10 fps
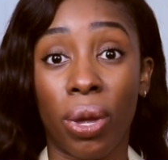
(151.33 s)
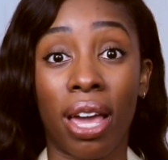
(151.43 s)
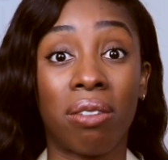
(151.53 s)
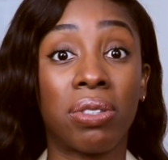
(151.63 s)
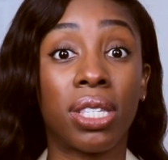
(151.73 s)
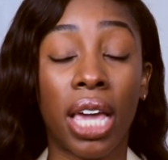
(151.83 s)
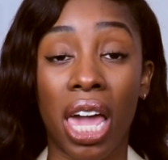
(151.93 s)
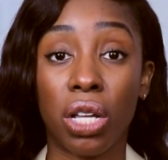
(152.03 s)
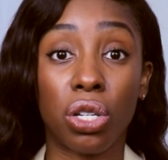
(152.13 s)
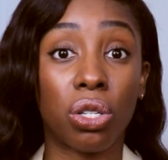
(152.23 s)
We have
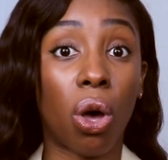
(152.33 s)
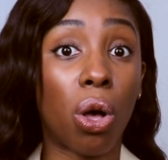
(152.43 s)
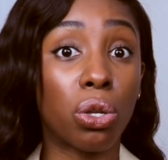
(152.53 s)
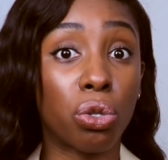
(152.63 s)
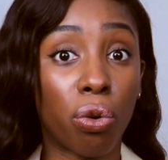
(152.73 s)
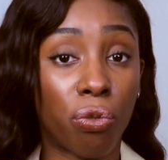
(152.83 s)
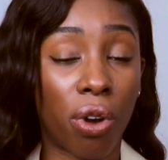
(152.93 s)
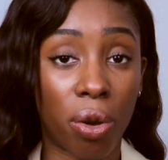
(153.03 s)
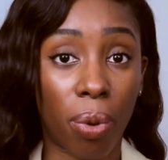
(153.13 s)
sage, that's also a very